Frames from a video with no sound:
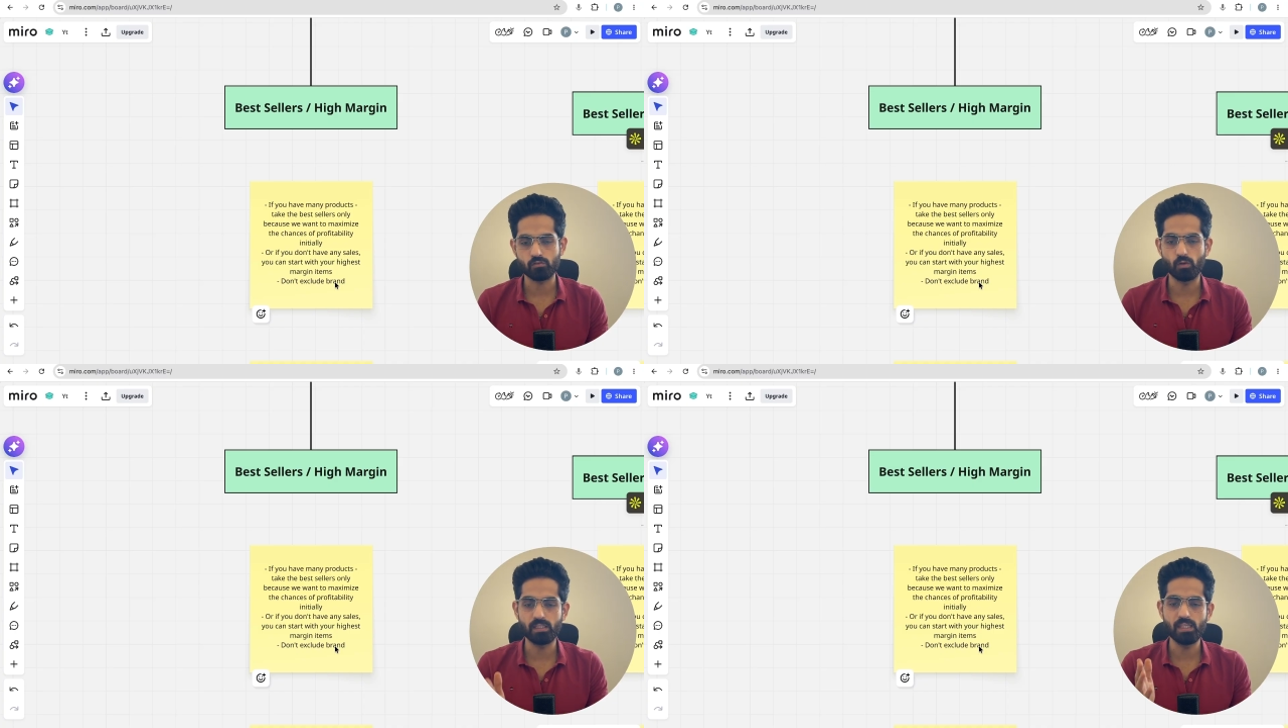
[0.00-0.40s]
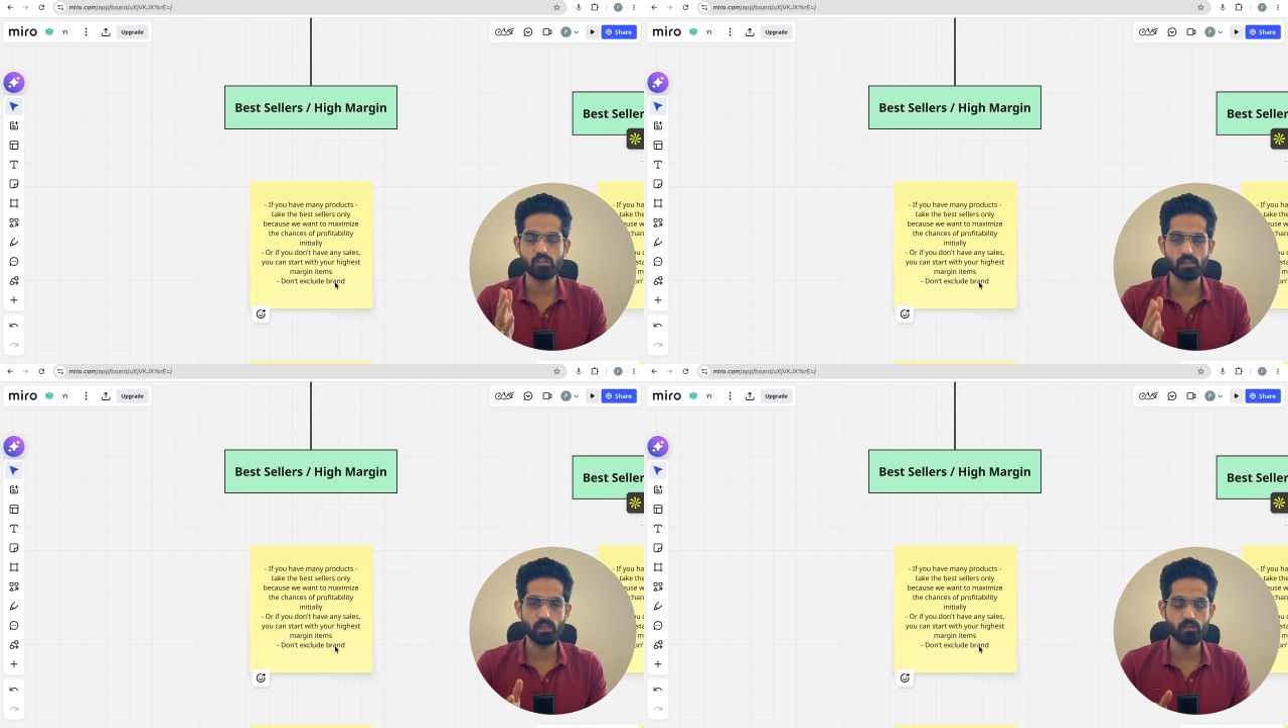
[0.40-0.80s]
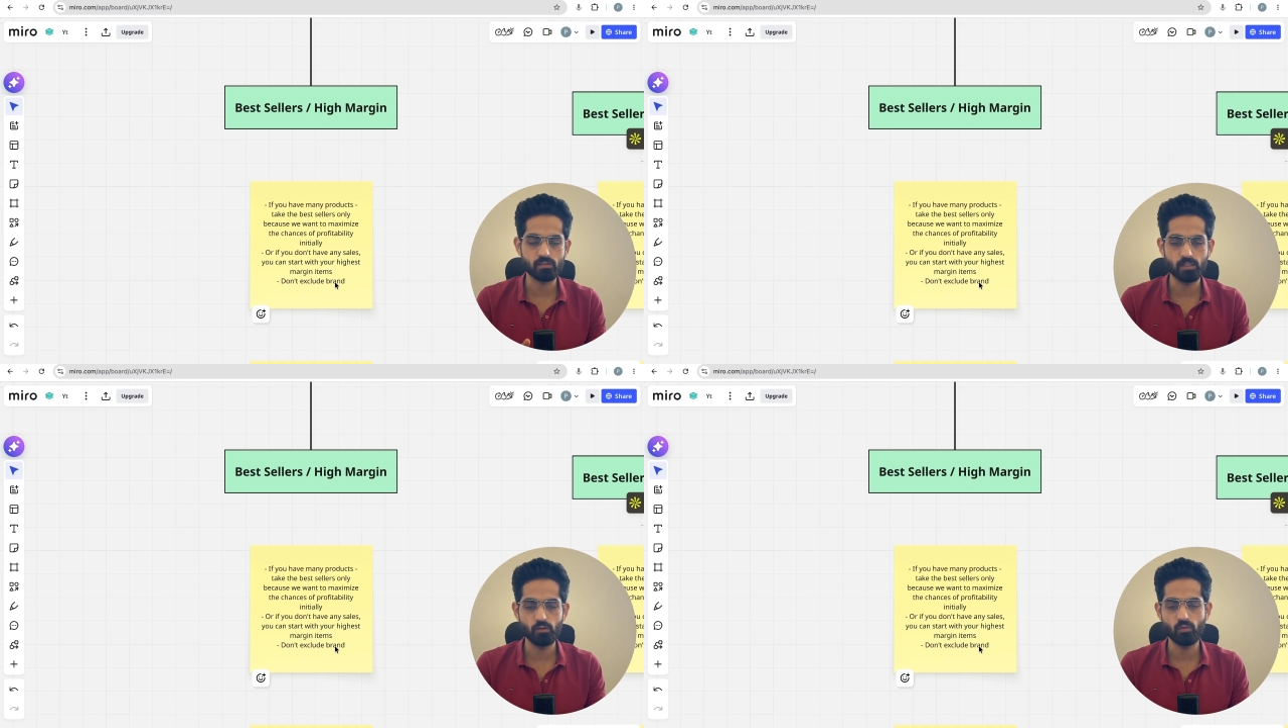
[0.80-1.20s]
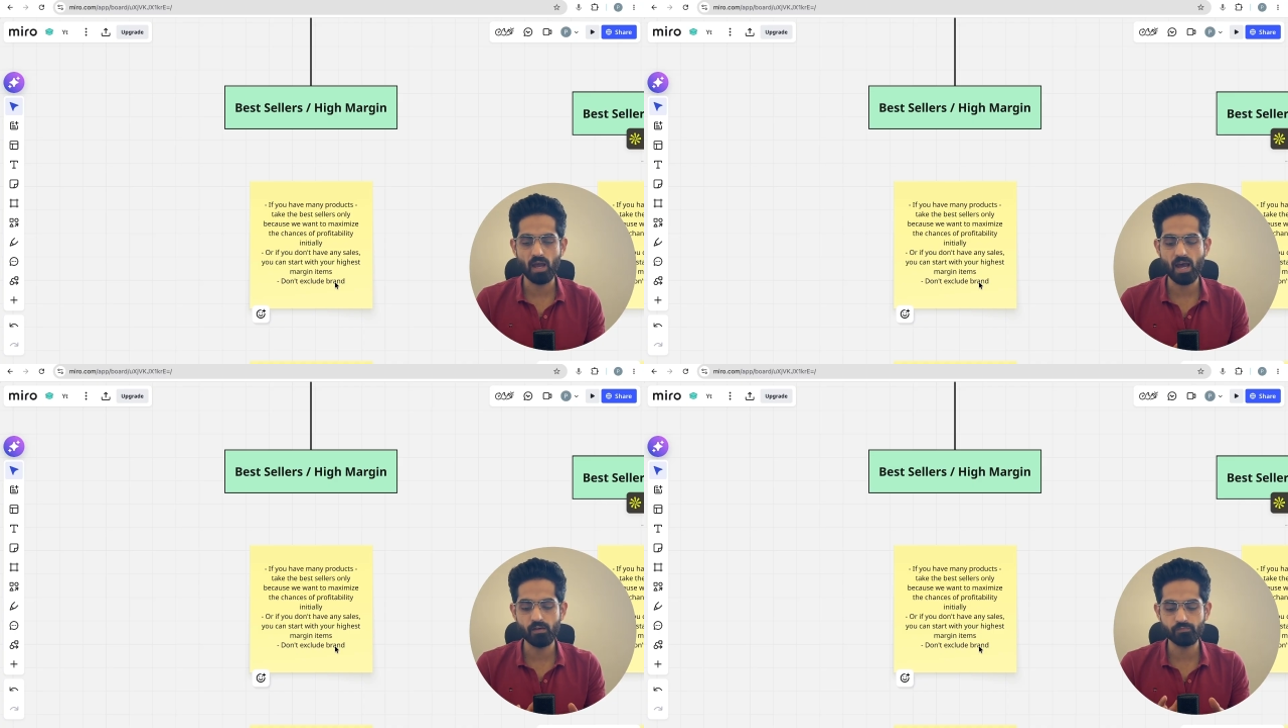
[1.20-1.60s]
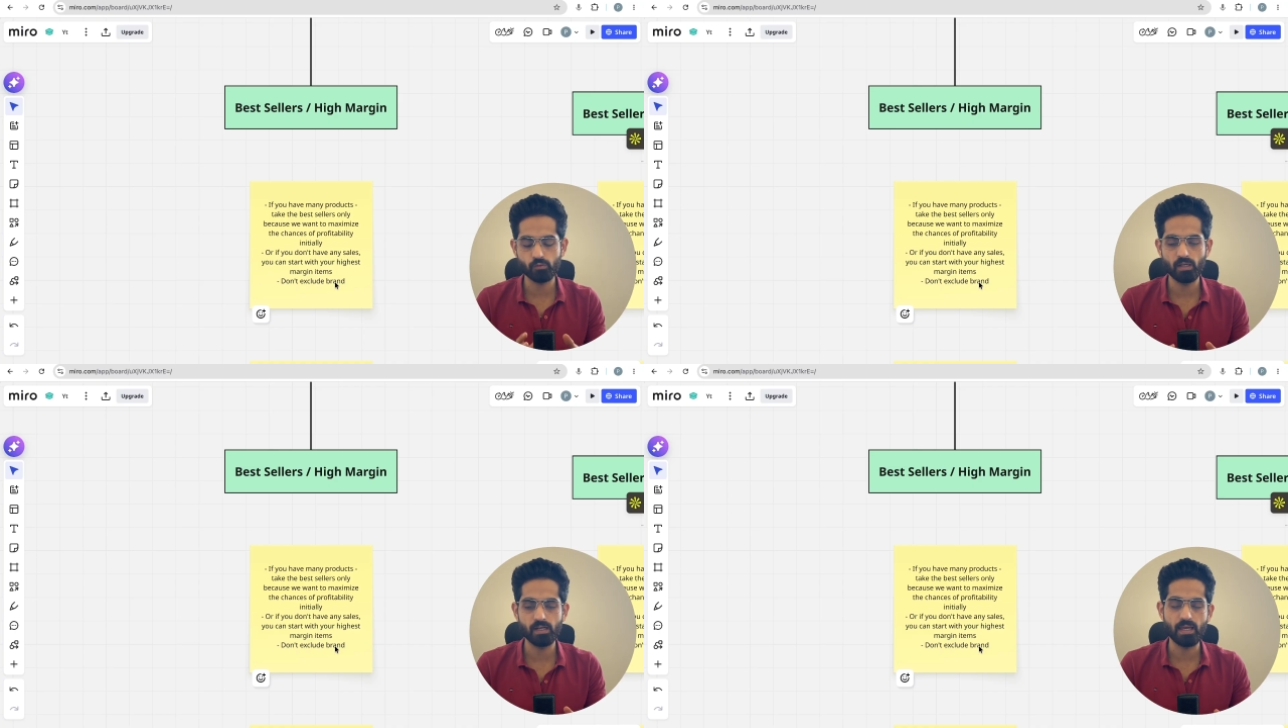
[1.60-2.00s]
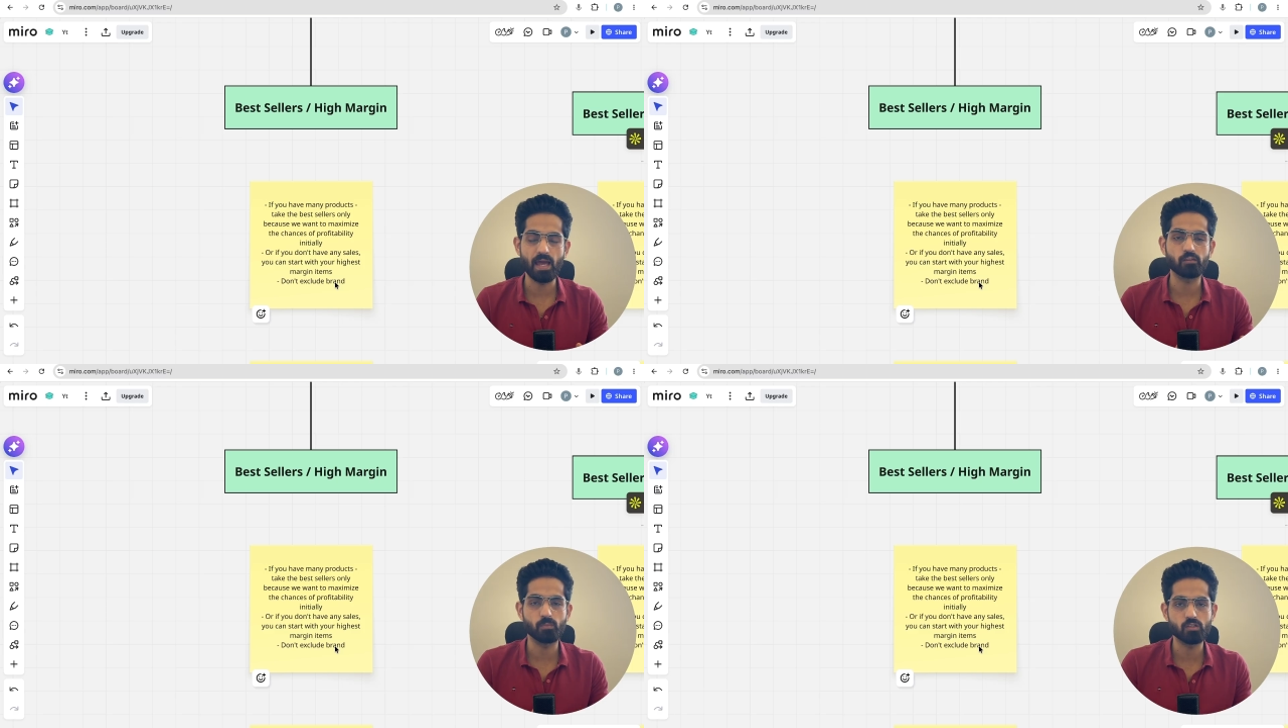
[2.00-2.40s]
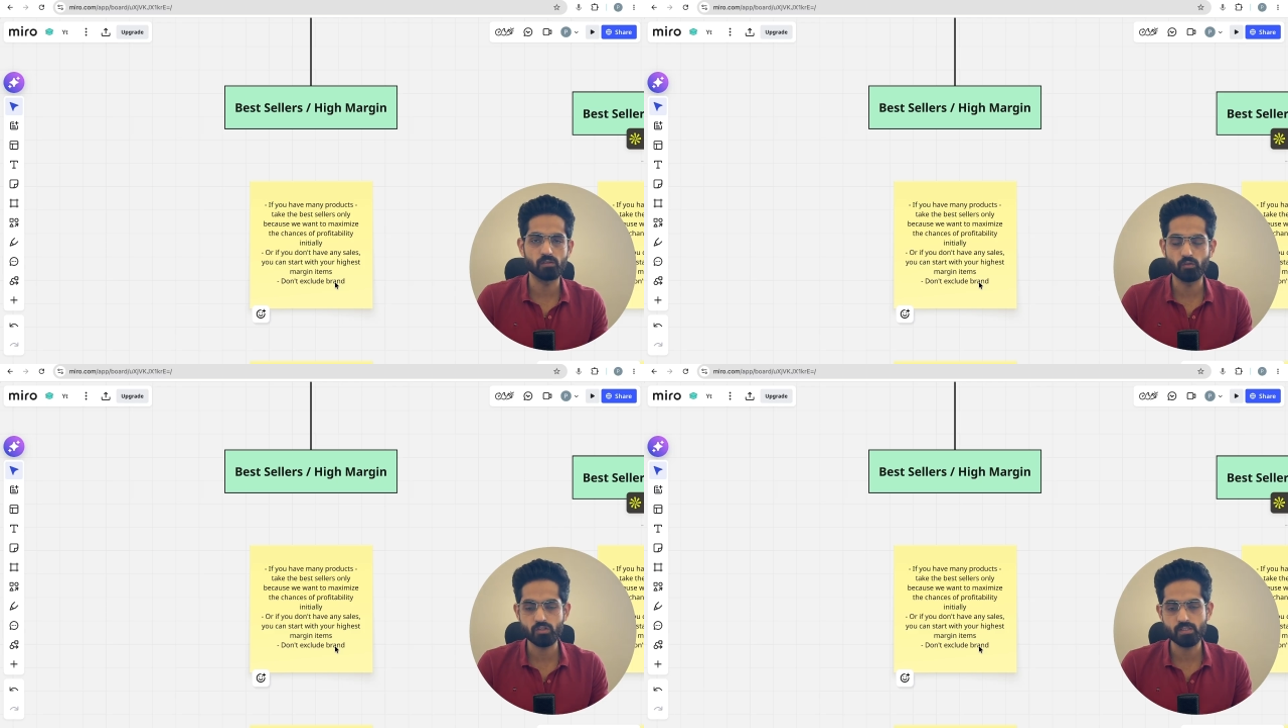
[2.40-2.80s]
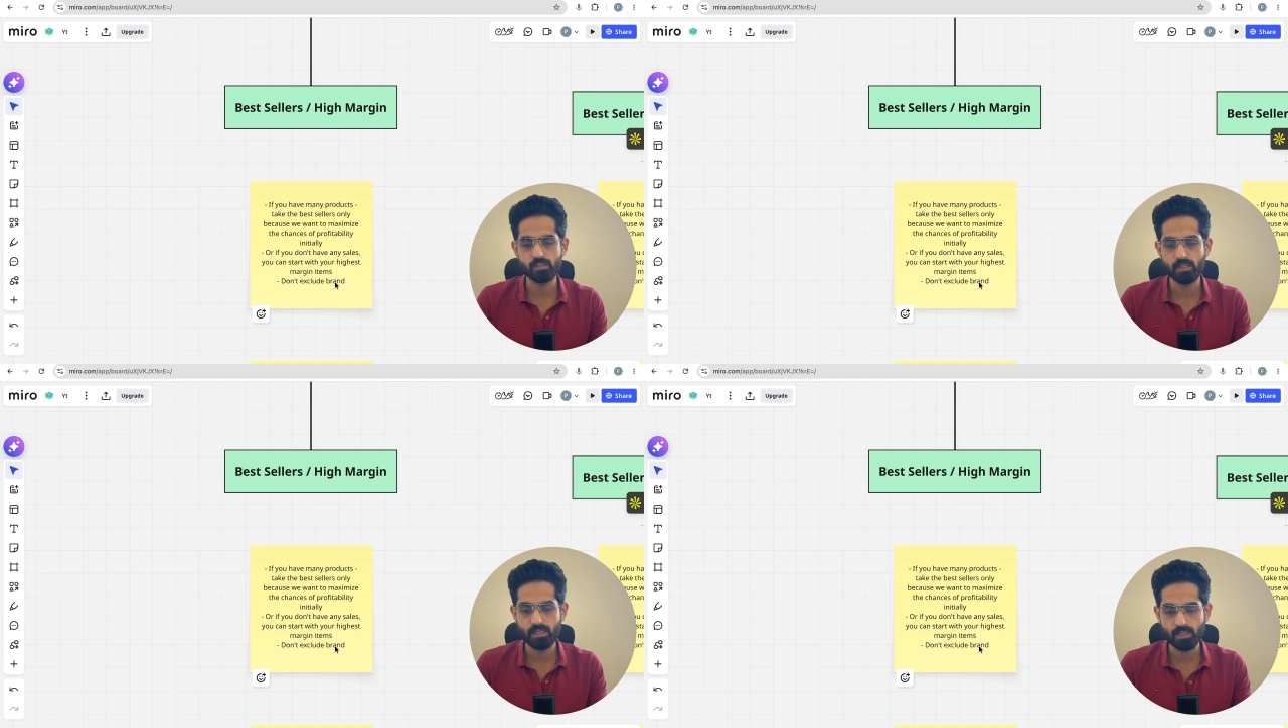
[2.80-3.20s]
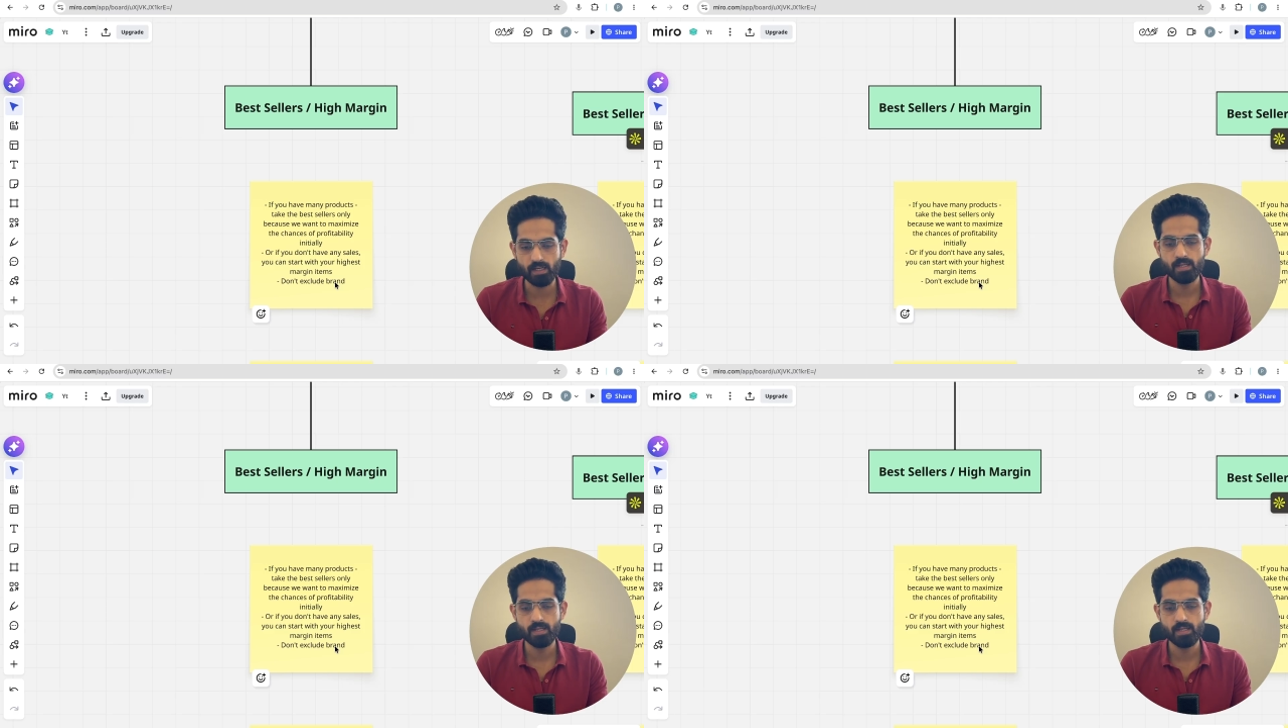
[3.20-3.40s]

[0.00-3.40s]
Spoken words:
So initially, I said you have to get as much conversion data